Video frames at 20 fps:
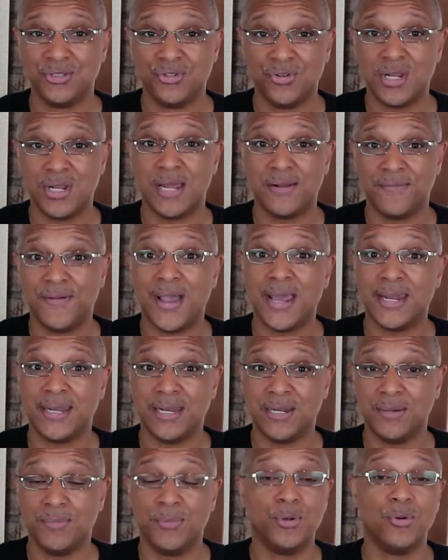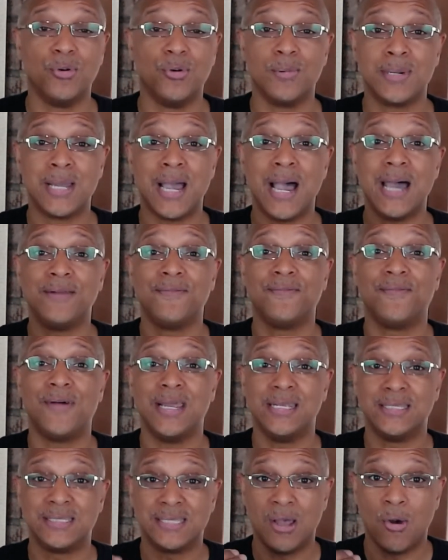You're not invited anymore. No, God
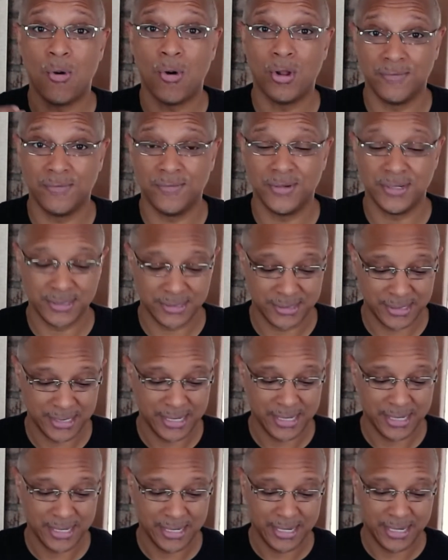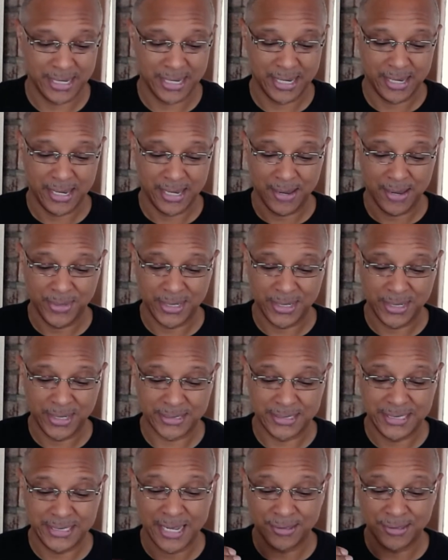invites all of us. And
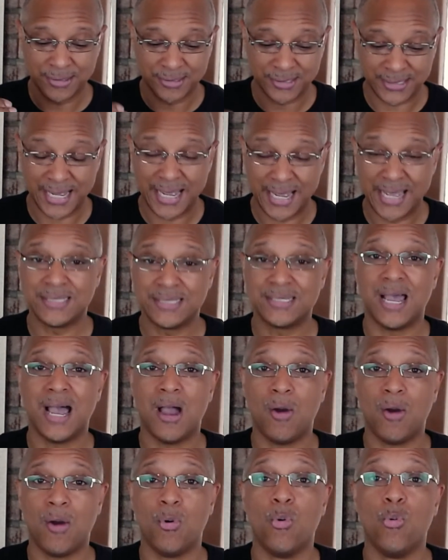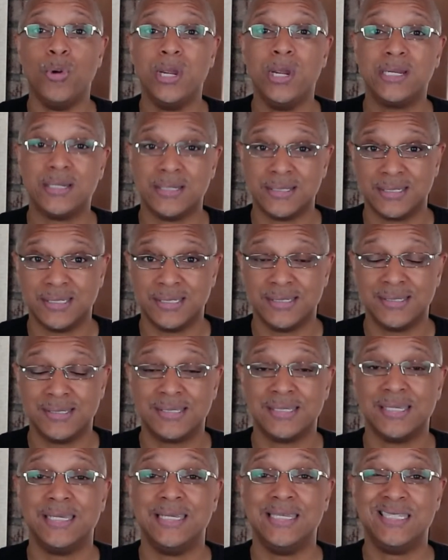because he understands our
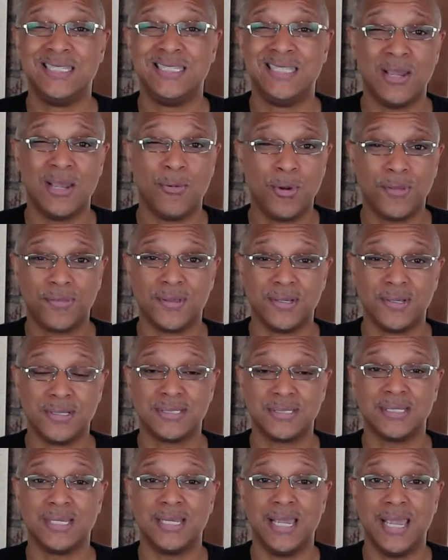weaknesses, he's there with us.